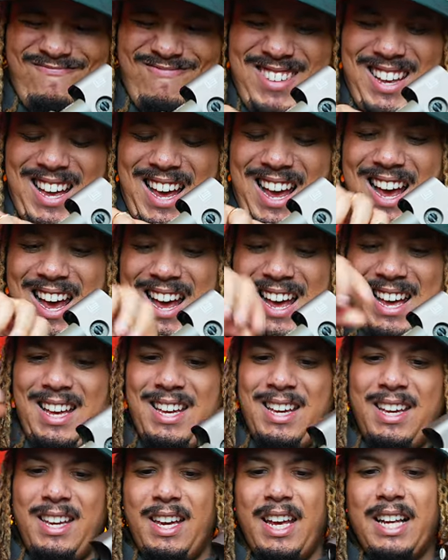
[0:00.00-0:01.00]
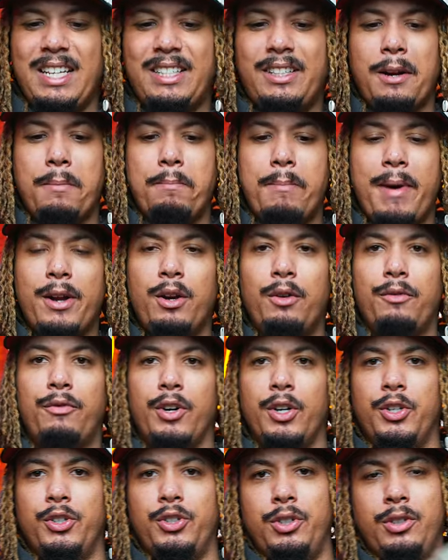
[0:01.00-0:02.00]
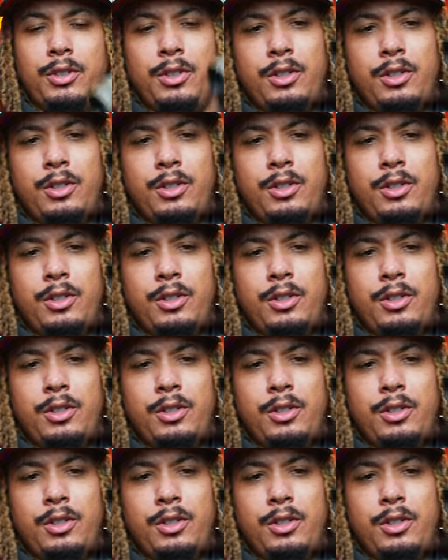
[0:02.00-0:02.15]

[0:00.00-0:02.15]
Ah, it's their metal version.